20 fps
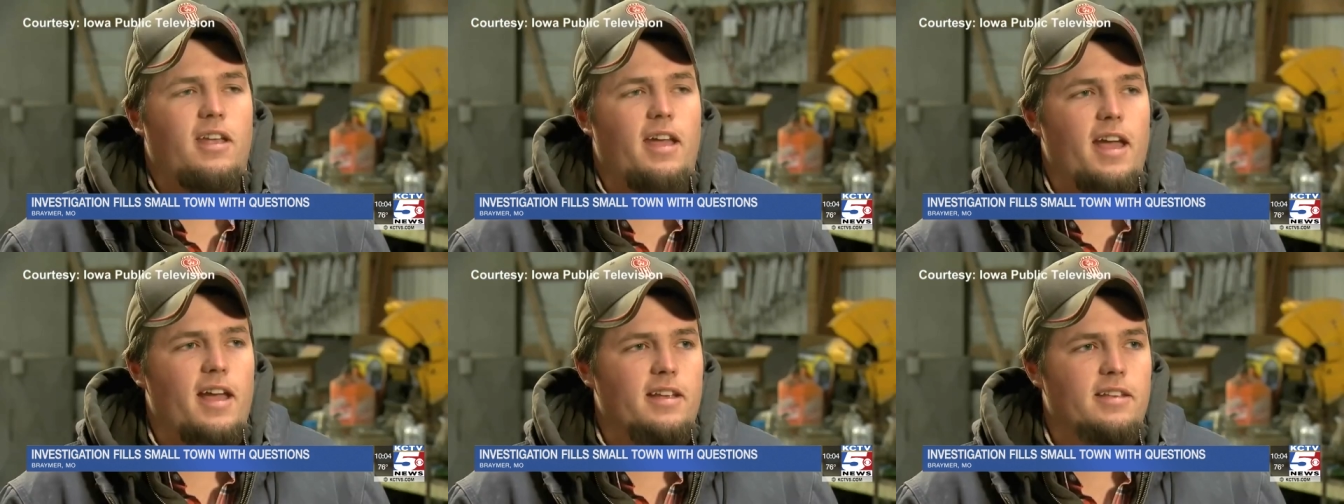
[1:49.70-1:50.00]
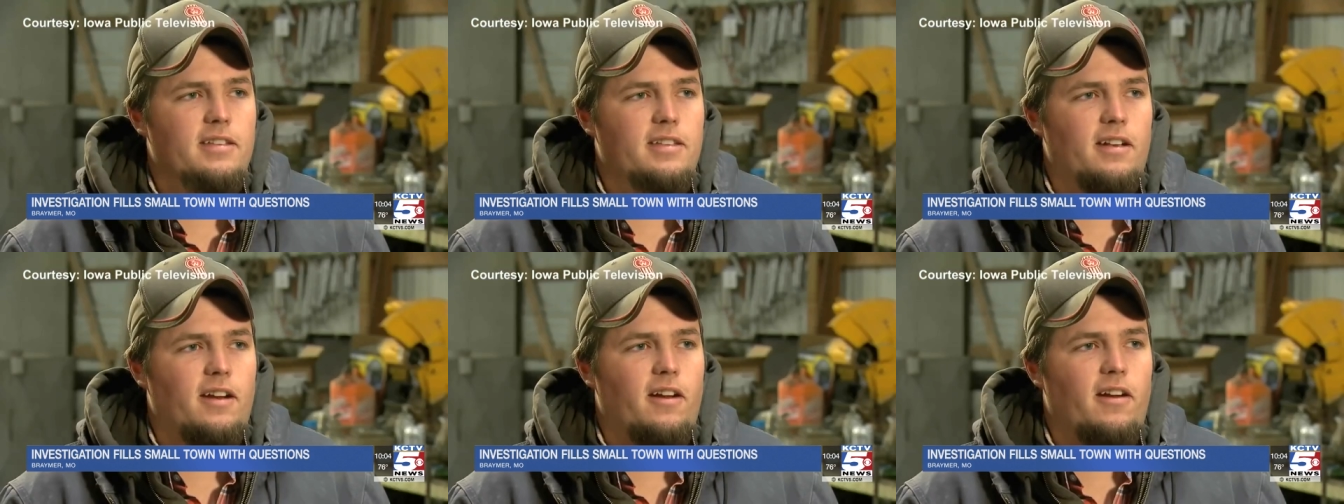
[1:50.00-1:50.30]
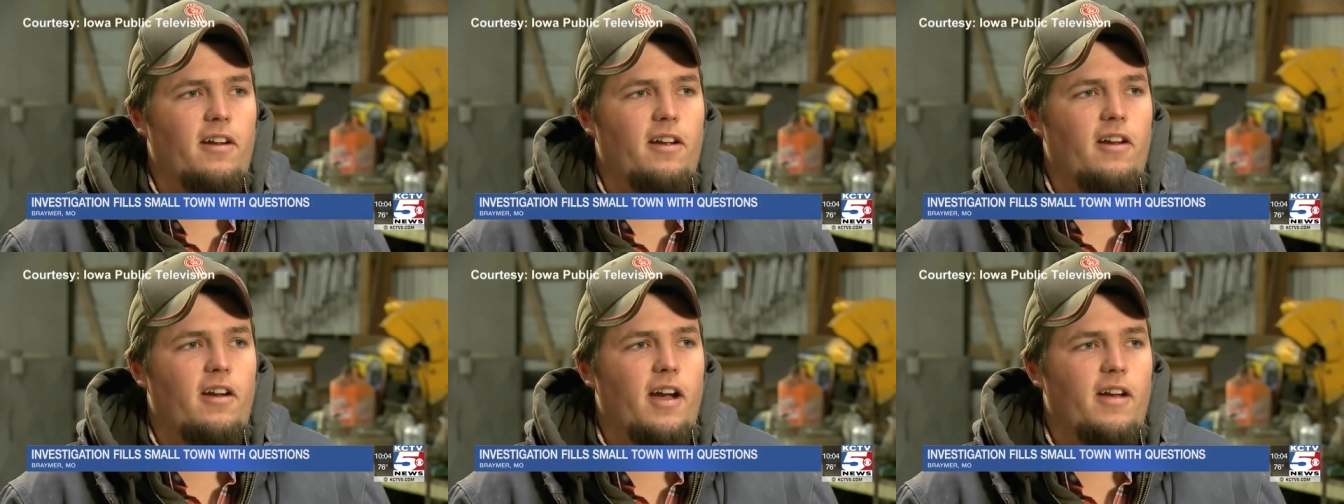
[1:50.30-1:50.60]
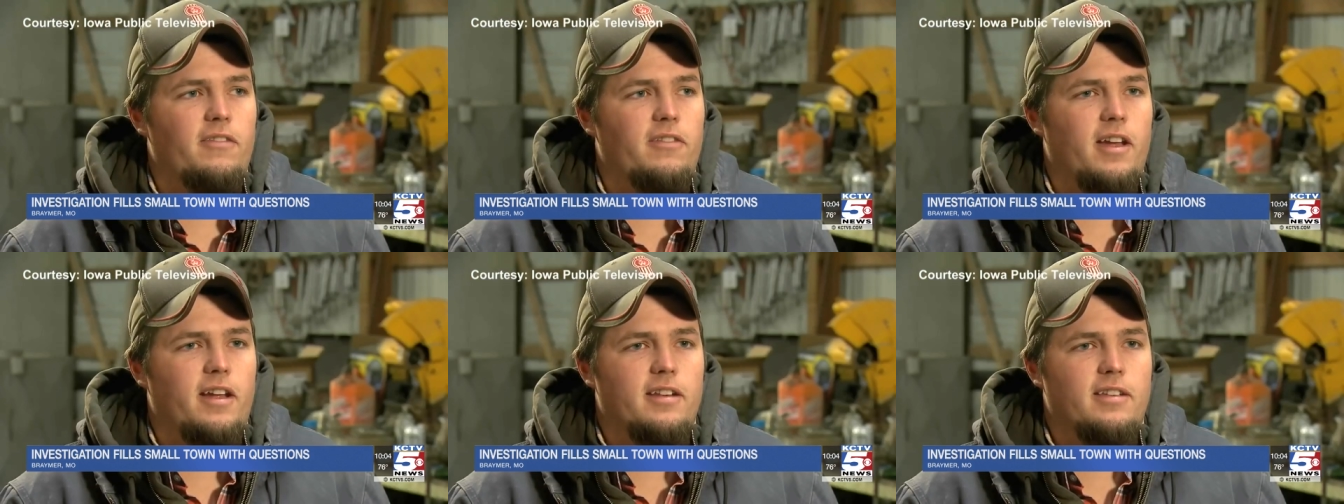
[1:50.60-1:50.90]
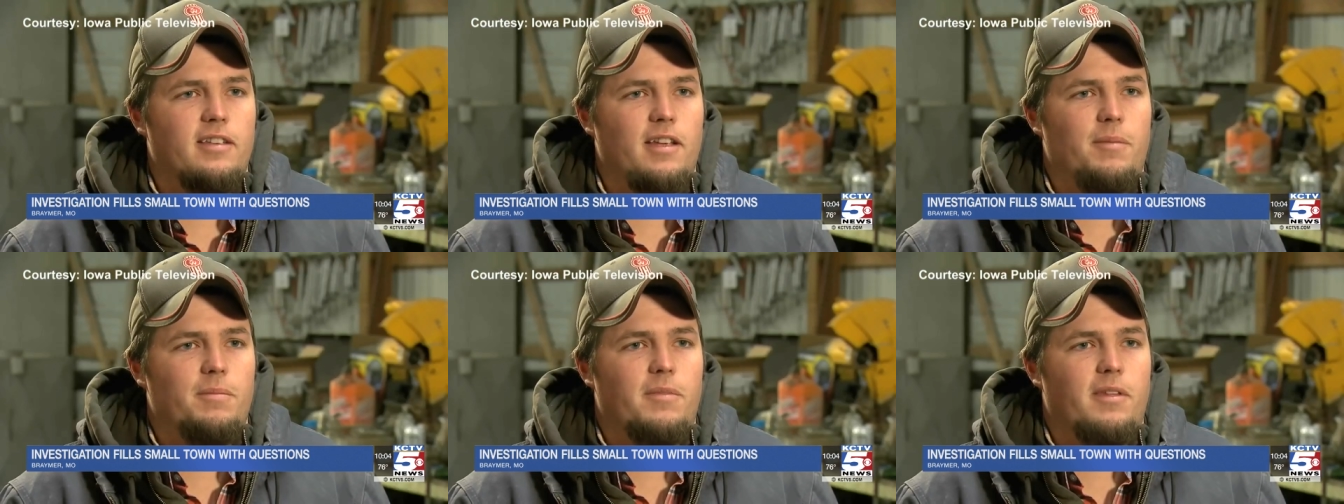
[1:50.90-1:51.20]
case scenario, I've
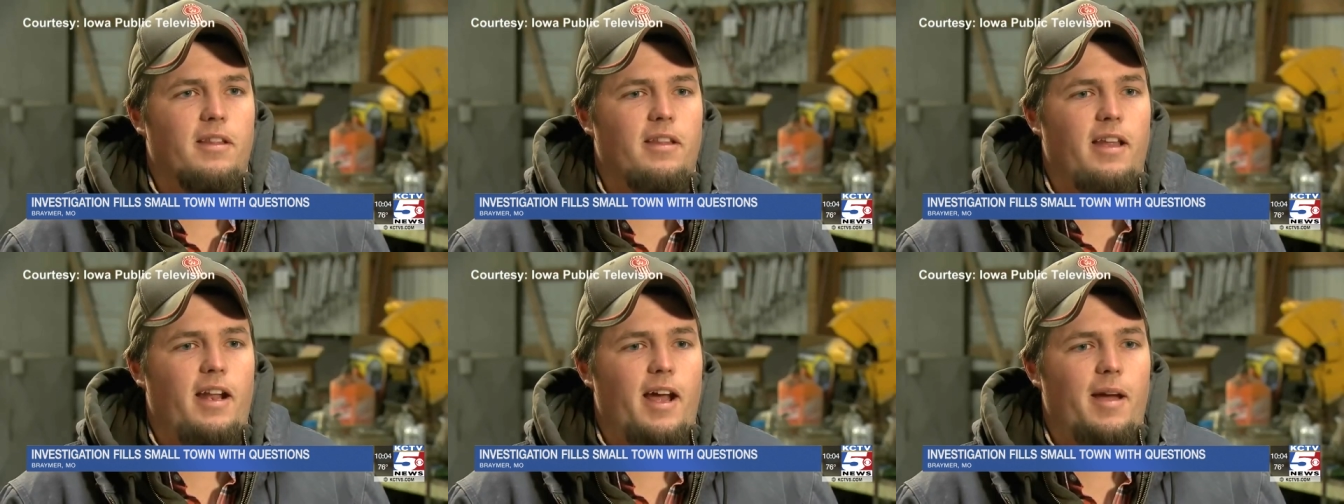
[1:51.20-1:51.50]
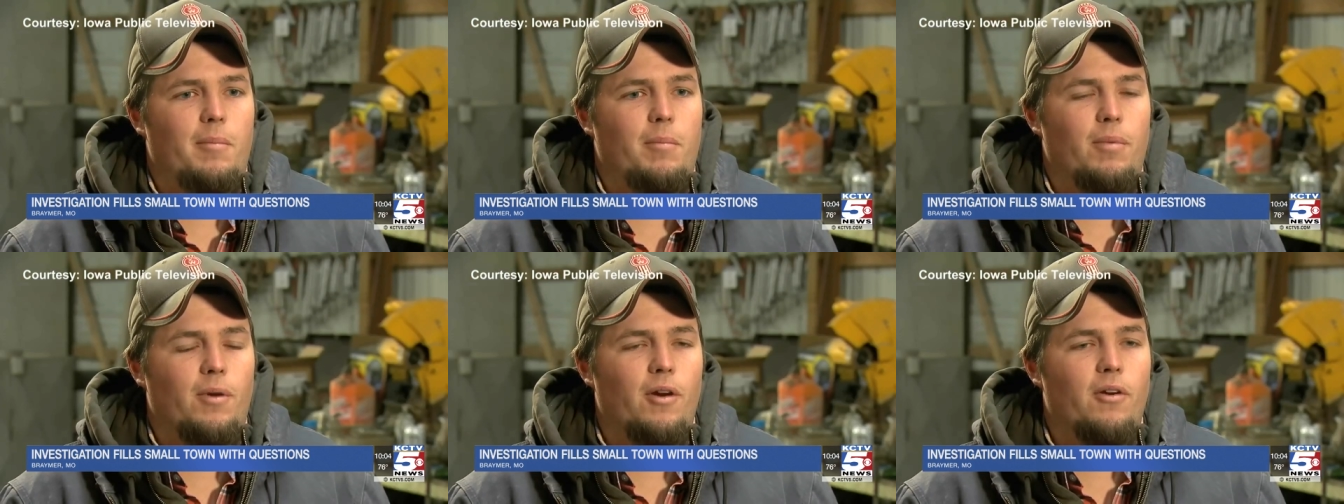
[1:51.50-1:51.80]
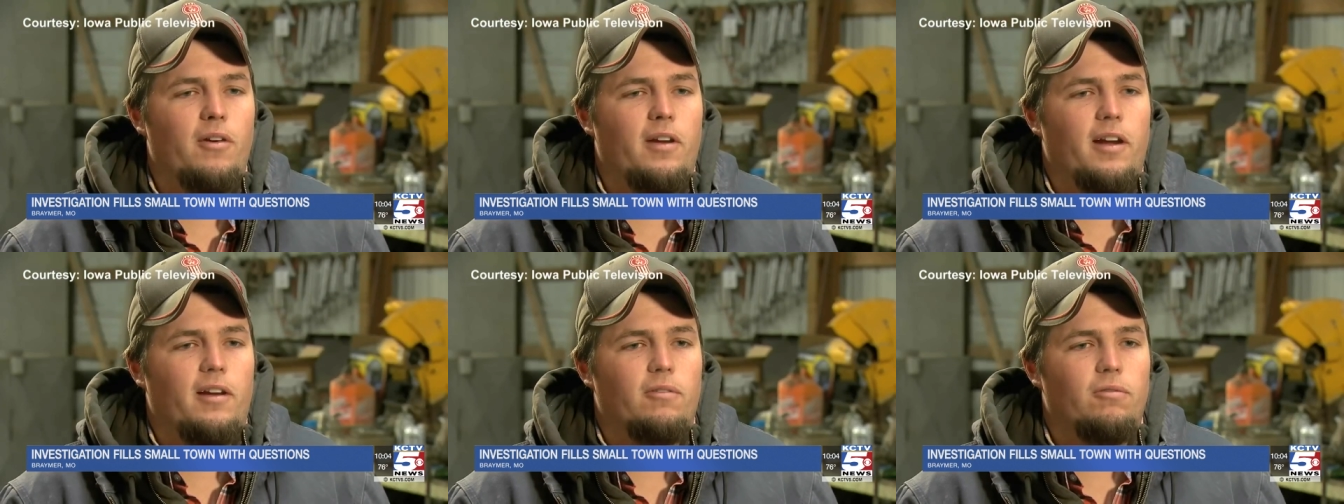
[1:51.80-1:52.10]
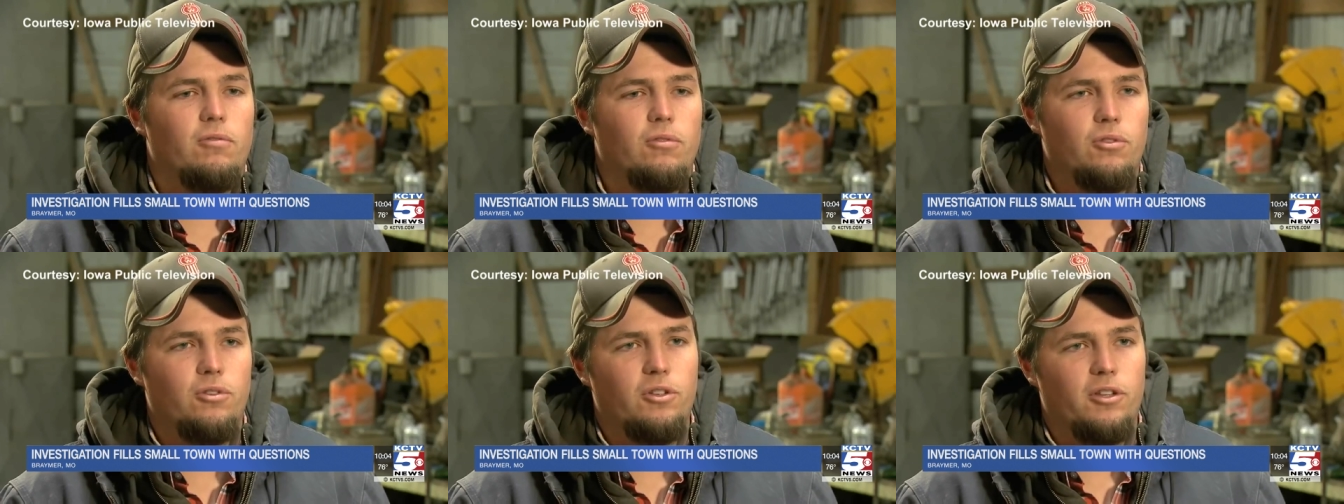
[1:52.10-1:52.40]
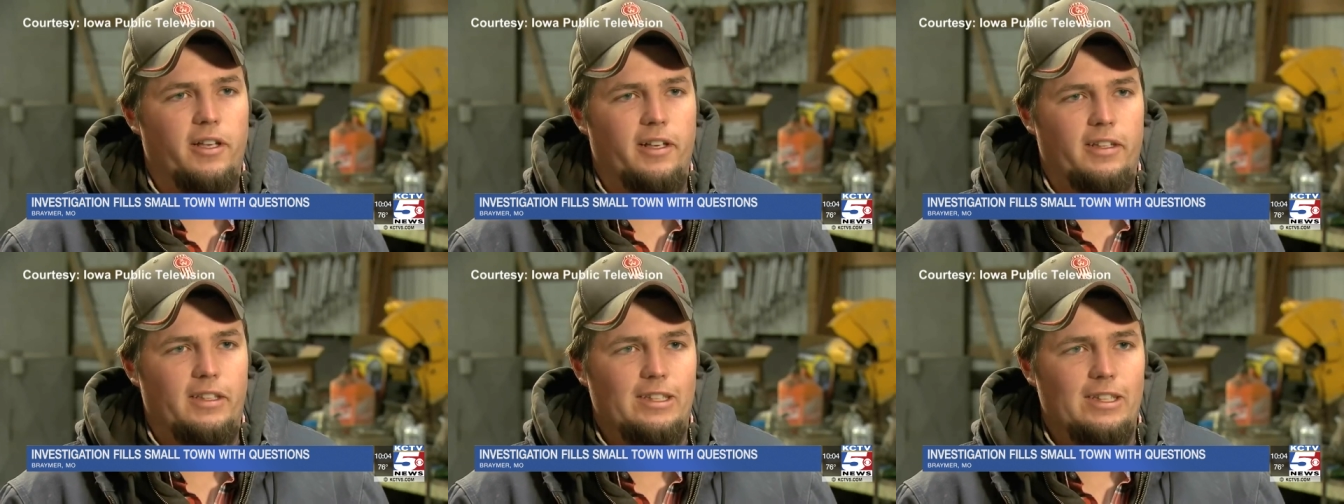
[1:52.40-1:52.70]
done something that I broke a
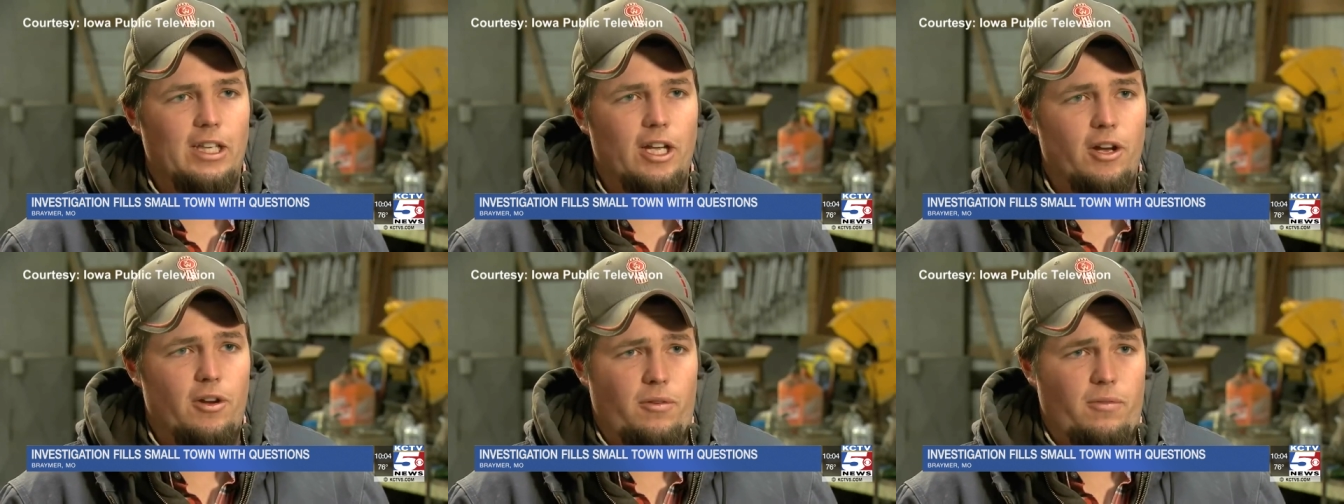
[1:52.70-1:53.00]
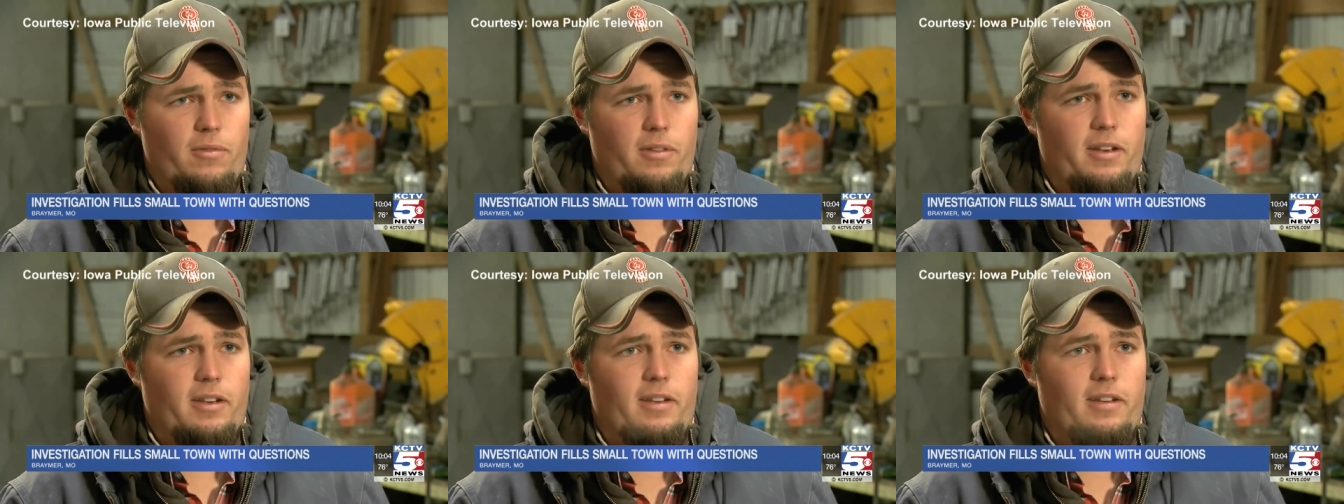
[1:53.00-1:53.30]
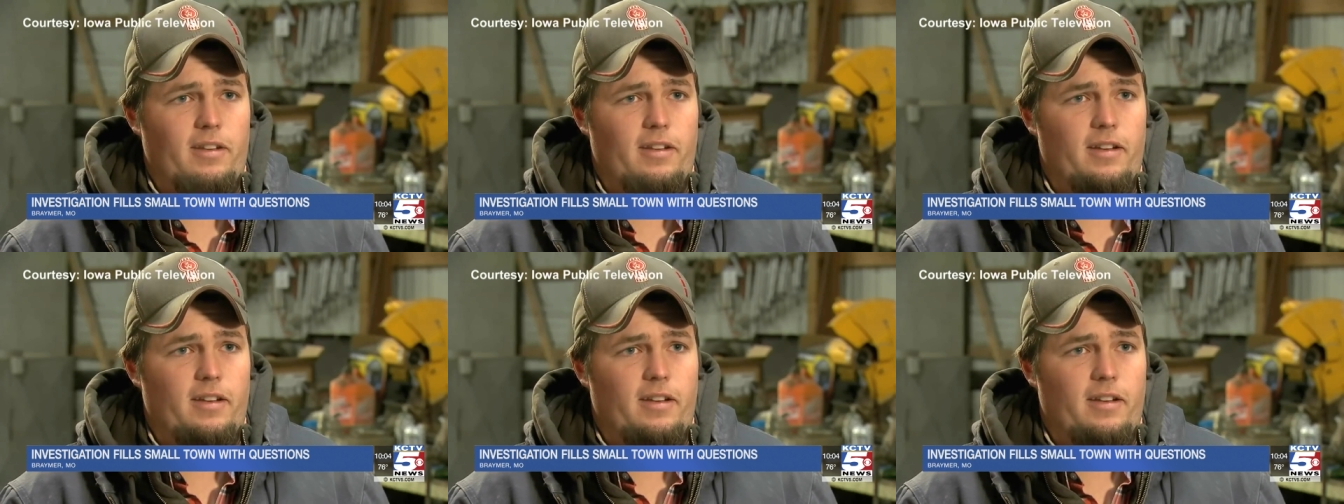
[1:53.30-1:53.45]
rule and a loan.